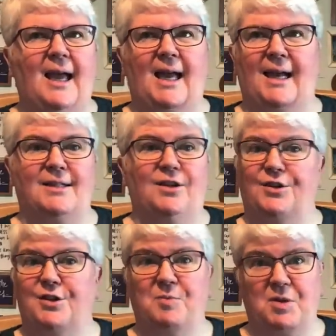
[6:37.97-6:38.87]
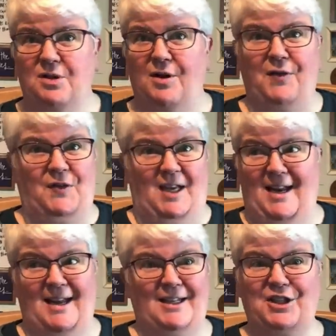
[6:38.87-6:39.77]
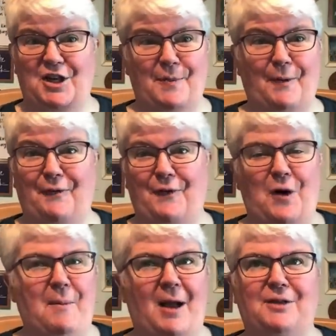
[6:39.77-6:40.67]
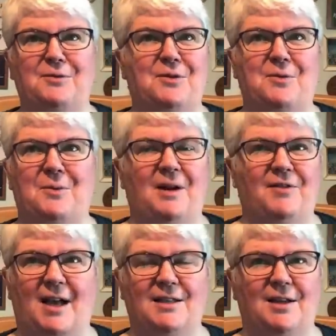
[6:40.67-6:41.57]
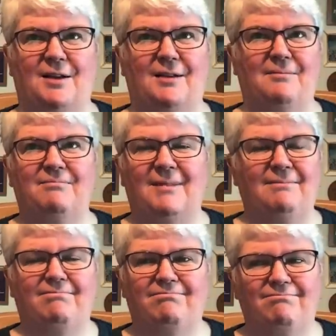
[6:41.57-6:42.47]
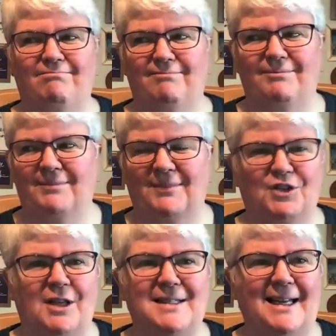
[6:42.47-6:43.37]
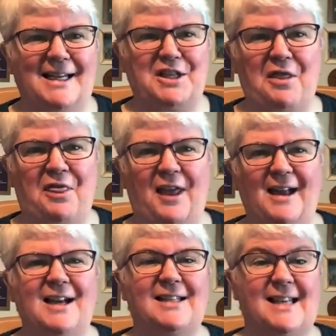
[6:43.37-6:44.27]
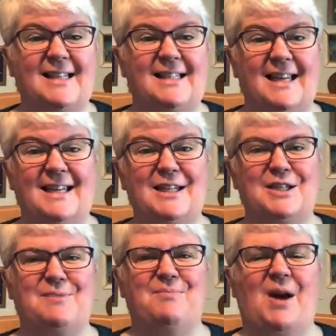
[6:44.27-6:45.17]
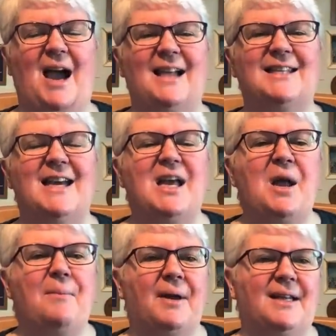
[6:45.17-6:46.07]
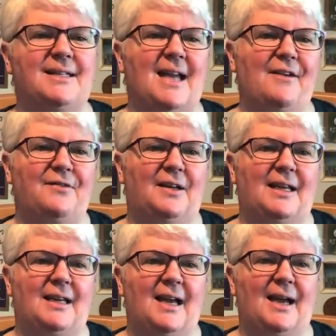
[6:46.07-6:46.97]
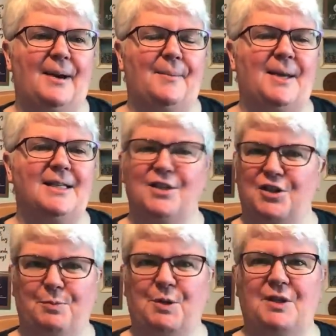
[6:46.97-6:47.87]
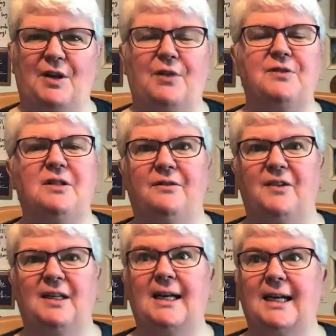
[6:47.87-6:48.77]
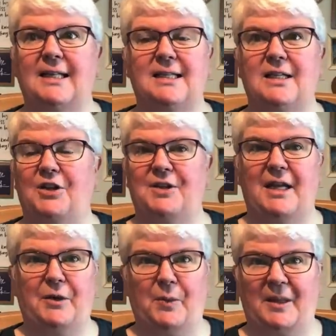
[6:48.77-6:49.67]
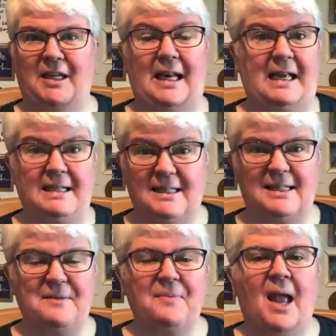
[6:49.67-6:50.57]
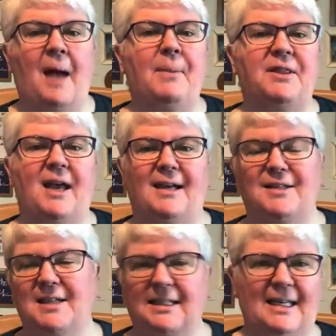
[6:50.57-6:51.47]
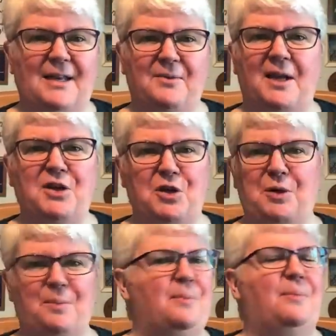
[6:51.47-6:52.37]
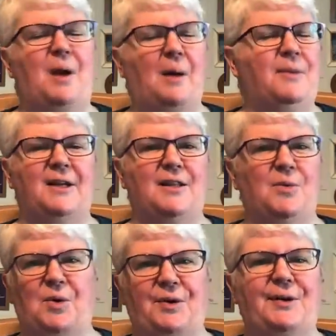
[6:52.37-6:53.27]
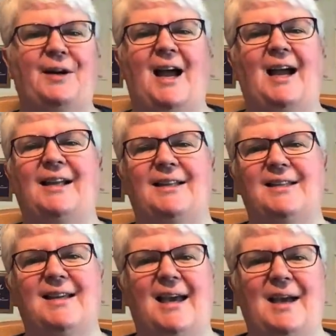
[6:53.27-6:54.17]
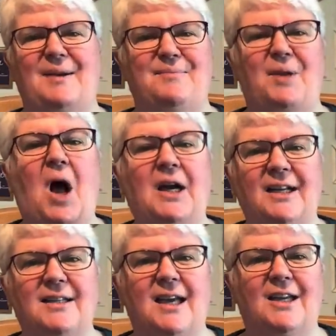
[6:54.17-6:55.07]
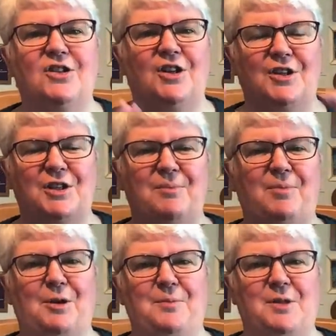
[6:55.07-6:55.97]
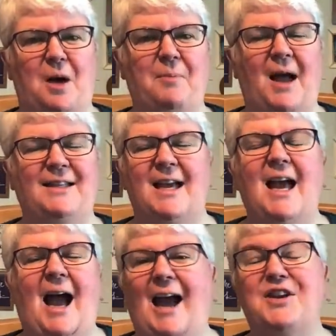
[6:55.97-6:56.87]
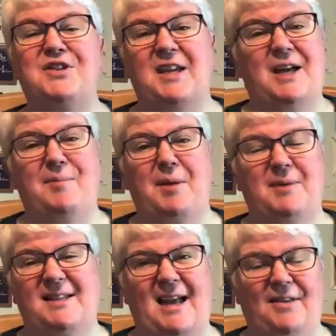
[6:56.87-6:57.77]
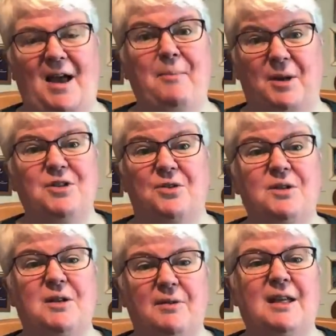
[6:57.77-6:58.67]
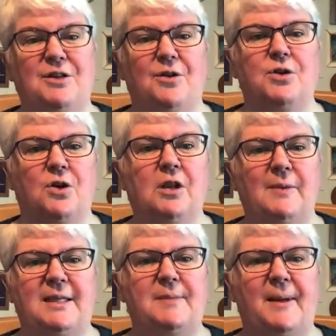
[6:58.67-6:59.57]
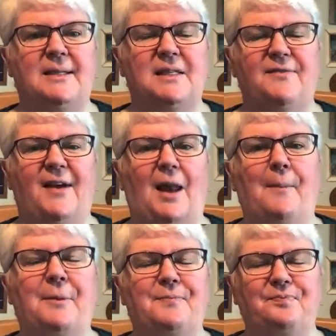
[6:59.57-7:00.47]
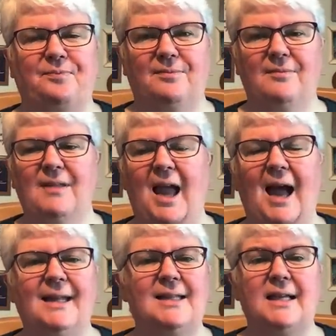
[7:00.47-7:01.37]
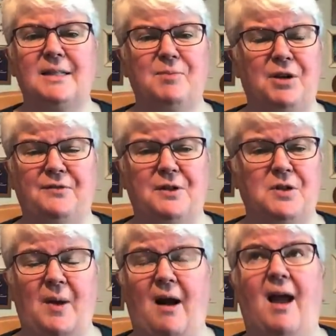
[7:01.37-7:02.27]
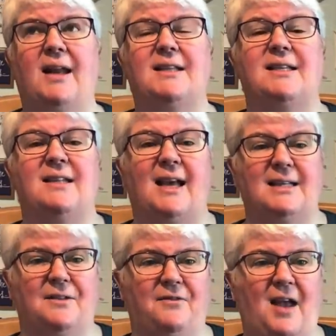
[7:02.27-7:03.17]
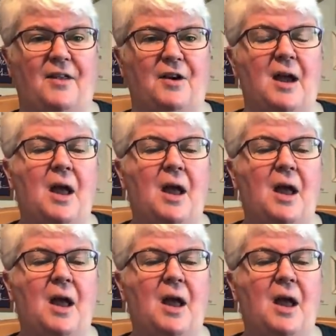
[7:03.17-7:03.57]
it's not super soft in any shape or form. I don't know if that's a translation thing because it is a Danish brand, but it definitely isn't super soft. You feel like it's, you're knitting with lace, but then suddenly when you plop it in the water and block it, it just blooms up. And I used to hear people saying that, but it does, it really does. All the wee spaces fill up and it's beautiful to wear, and it's as light as a feather,